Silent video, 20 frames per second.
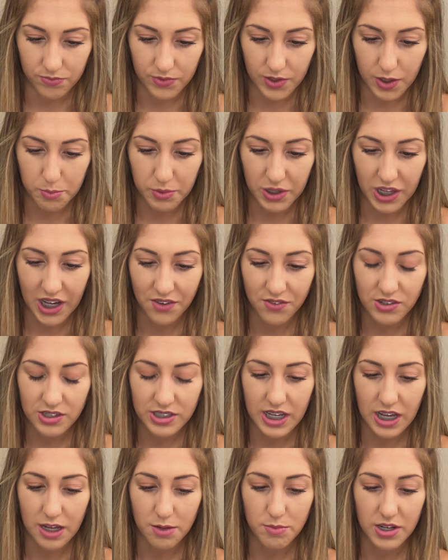Apply for
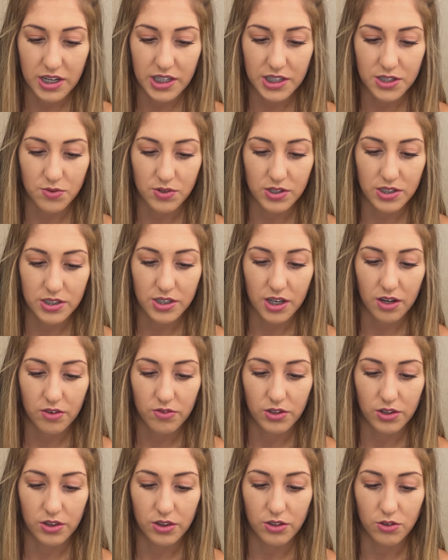10 minutes, rinse off
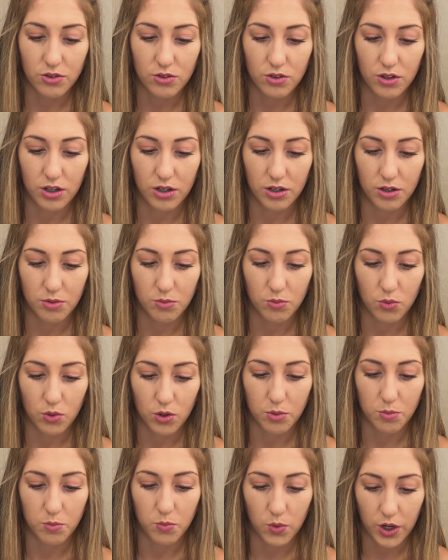with
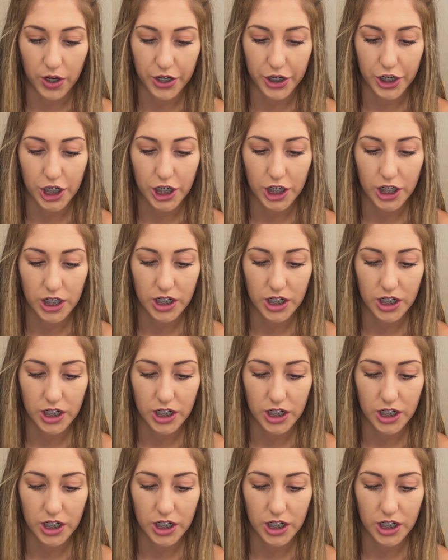lukewarm water.